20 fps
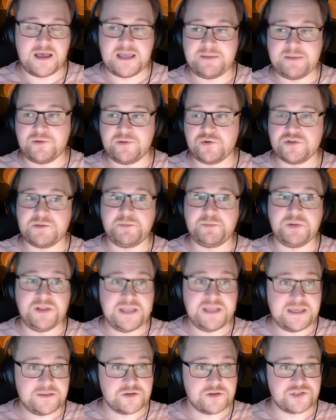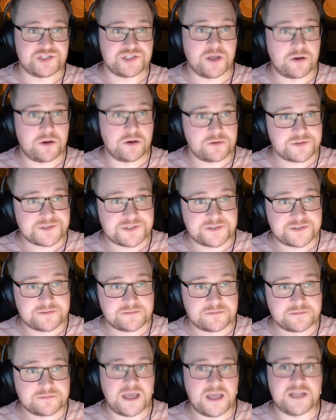I am going to play those songs,
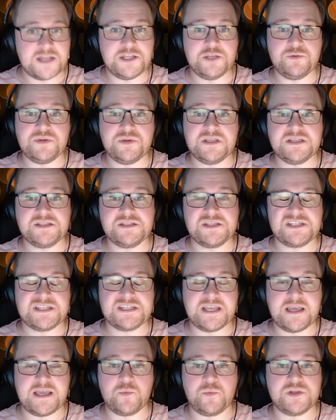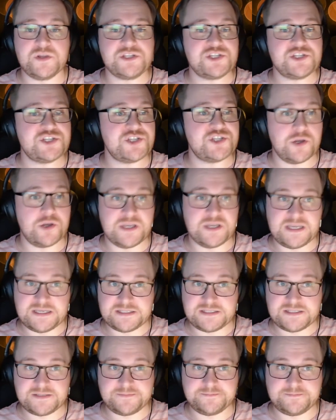and you need to say which song it
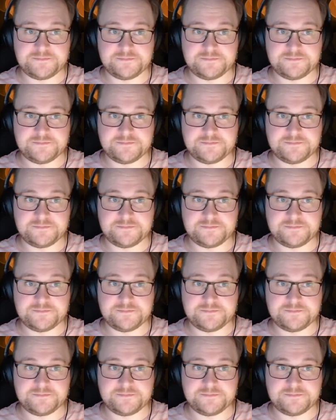is.